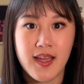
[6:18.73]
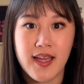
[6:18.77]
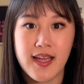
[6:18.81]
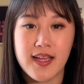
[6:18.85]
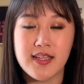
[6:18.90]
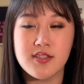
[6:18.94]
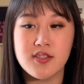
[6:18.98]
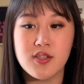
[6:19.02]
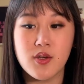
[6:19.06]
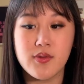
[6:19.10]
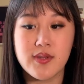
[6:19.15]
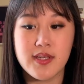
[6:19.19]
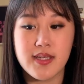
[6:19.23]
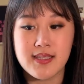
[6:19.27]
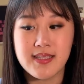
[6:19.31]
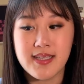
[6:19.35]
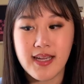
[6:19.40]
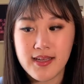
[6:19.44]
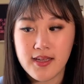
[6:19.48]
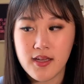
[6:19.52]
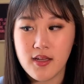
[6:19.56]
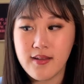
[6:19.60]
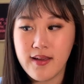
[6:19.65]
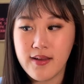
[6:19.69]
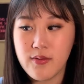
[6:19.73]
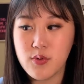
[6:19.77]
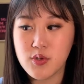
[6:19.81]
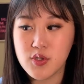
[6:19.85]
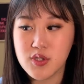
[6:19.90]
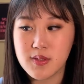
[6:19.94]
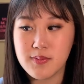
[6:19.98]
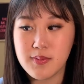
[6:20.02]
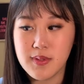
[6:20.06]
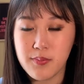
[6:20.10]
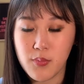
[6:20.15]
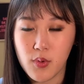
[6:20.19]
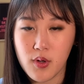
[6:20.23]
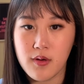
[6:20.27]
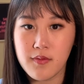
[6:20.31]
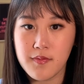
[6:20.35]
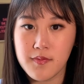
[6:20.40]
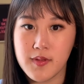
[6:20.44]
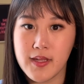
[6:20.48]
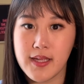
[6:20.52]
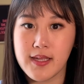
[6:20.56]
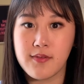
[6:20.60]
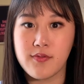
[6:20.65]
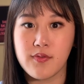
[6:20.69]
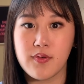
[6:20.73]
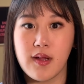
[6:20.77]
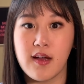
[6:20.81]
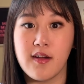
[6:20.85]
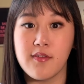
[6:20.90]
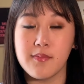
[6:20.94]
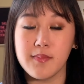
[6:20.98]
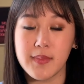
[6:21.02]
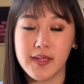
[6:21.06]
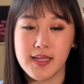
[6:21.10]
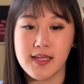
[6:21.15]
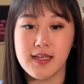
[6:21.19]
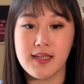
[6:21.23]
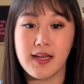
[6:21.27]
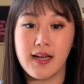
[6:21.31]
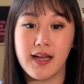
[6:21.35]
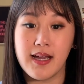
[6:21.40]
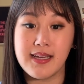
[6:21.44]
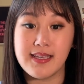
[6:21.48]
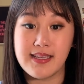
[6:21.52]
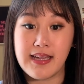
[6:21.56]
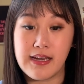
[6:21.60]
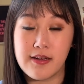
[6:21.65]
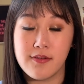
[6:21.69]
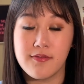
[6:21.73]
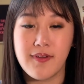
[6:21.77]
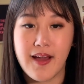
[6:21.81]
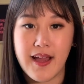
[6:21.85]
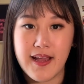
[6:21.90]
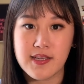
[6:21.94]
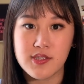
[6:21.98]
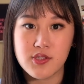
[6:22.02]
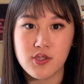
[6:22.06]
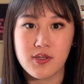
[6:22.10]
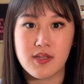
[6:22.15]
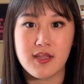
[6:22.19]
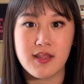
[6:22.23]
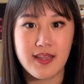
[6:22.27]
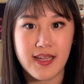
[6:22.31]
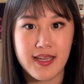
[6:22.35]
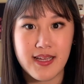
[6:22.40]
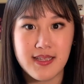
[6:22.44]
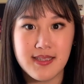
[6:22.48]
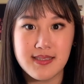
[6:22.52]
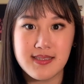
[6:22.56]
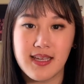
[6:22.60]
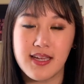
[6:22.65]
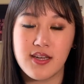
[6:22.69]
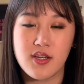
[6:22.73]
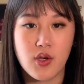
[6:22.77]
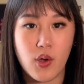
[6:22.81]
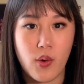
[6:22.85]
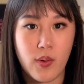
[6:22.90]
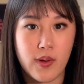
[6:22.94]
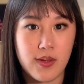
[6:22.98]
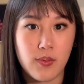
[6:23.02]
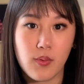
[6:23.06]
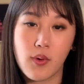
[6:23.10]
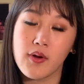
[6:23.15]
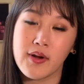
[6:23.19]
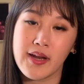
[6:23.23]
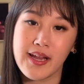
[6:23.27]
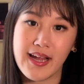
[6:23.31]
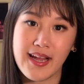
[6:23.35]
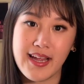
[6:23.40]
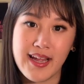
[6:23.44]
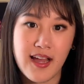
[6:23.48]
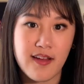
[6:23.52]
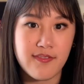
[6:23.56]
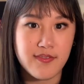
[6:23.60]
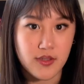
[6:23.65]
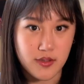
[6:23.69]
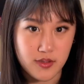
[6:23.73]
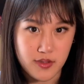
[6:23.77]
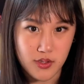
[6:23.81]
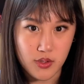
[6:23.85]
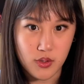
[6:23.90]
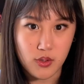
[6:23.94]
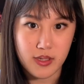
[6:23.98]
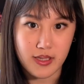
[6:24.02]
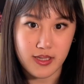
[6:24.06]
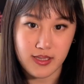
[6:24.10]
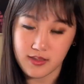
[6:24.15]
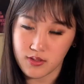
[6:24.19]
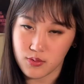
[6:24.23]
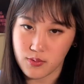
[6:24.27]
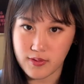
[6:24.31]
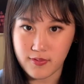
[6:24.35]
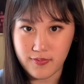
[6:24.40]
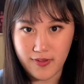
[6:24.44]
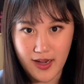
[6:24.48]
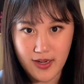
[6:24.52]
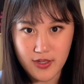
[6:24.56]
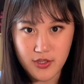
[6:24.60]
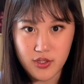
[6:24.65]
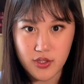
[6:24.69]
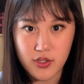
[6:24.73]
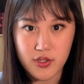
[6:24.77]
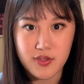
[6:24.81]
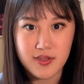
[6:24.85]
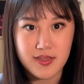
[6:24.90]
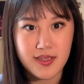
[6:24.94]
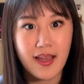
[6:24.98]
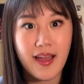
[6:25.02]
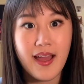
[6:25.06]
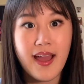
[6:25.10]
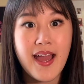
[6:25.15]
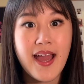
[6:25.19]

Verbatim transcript: And so the attack outline would just be more of like of me identifying certain things and knowing, okay, I have to include these 3 factors.